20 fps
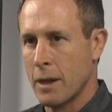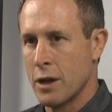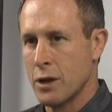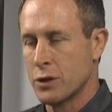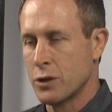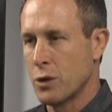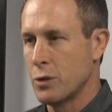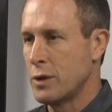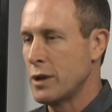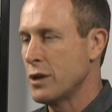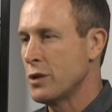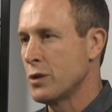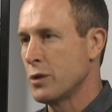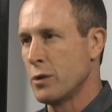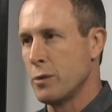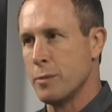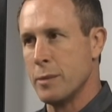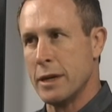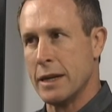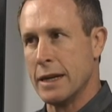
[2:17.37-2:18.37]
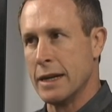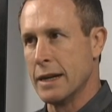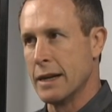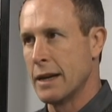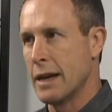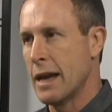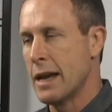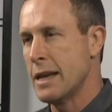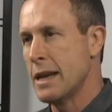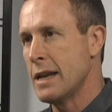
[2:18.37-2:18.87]
Digital media.
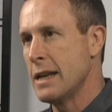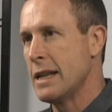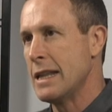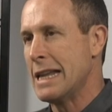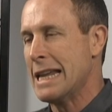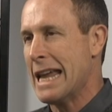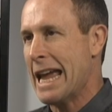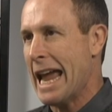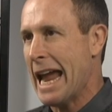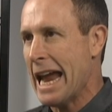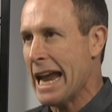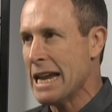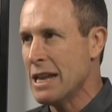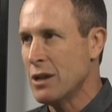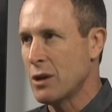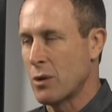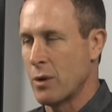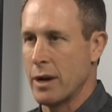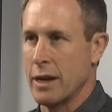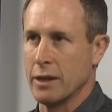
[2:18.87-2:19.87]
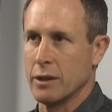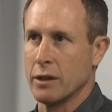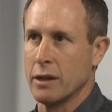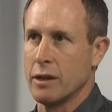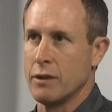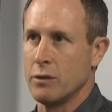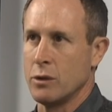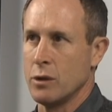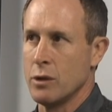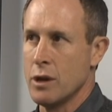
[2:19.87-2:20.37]
And then in the 8th grade
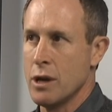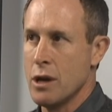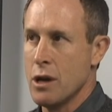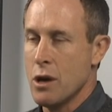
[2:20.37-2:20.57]
level,